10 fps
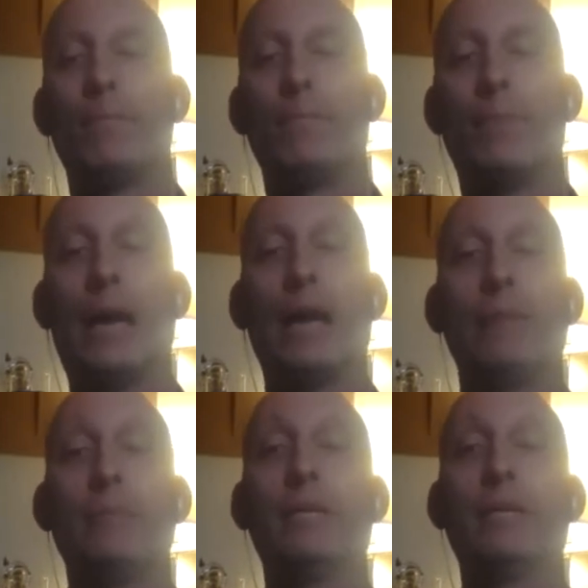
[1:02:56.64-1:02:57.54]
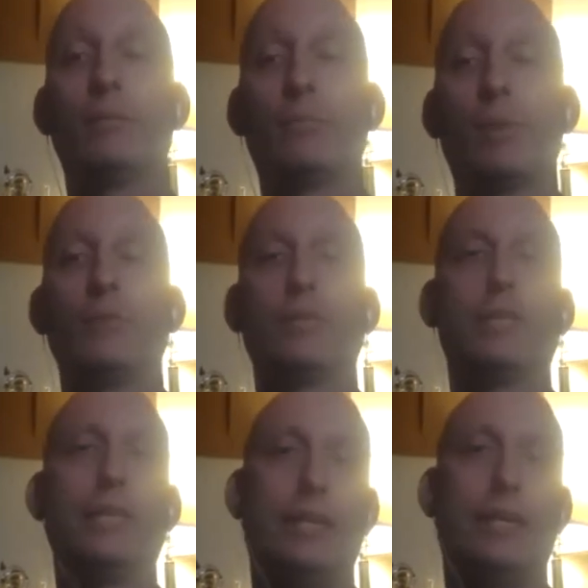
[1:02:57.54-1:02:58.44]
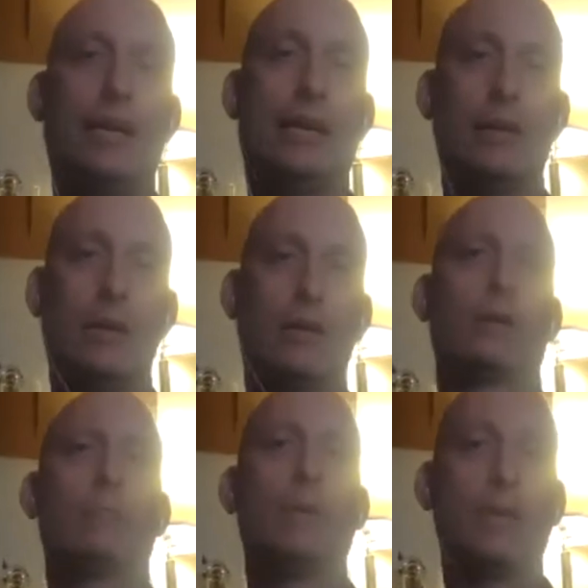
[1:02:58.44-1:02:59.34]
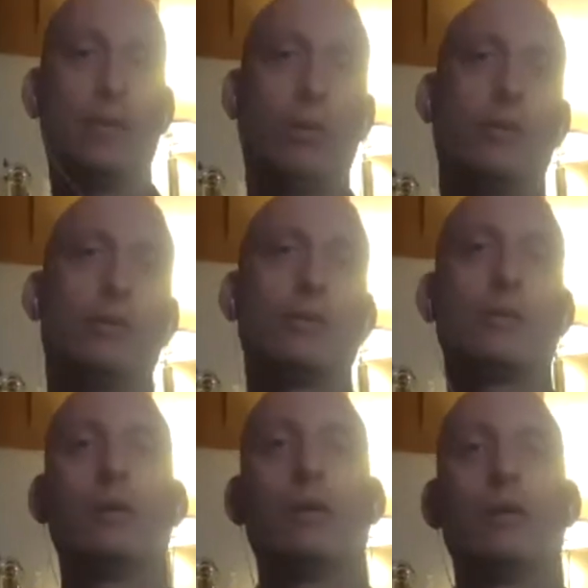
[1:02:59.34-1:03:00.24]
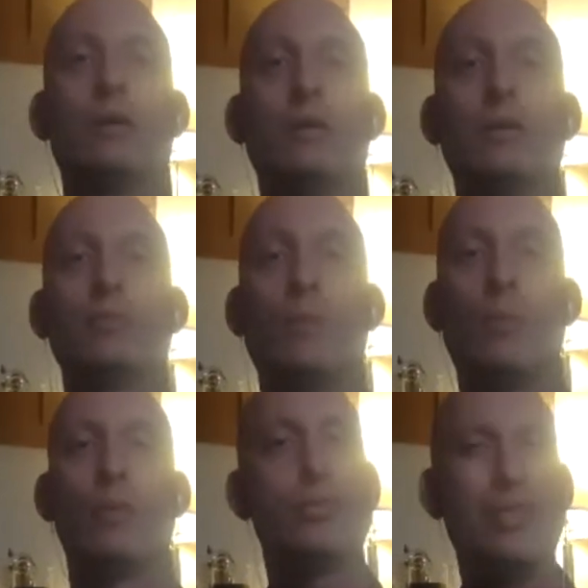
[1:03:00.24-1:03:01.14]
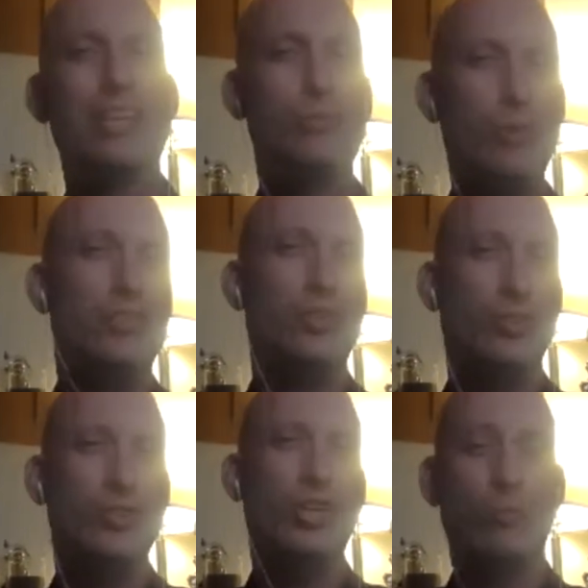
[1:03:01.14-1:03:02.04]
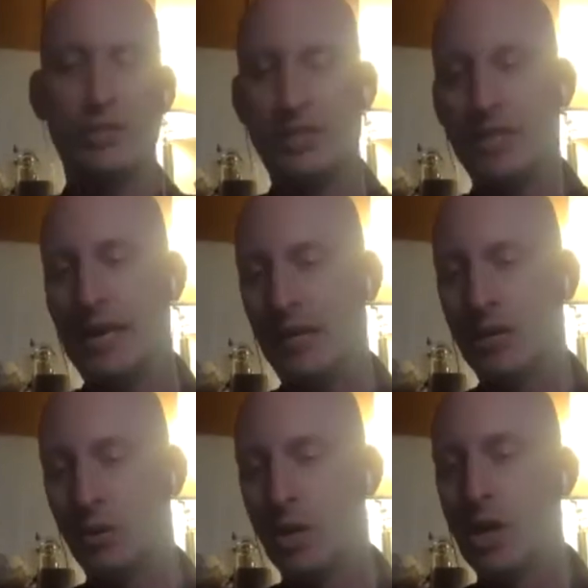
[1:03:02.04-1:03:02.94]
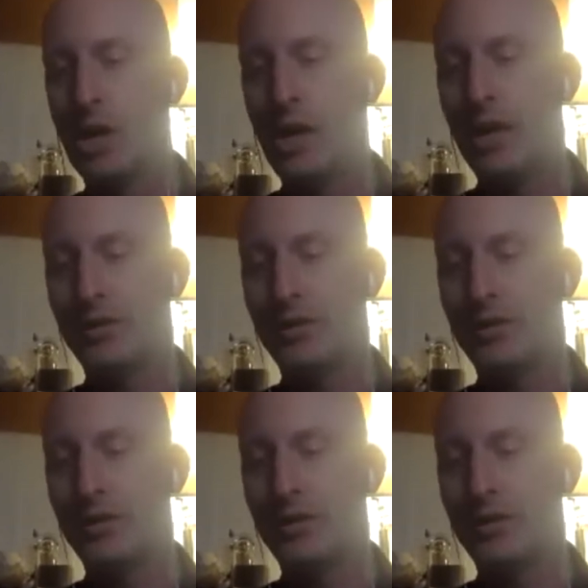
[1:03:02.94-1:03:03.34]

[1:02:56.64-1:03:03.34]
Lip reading: by being perfectly at harmony with this moment. So that's why Sung San would say, you know, it's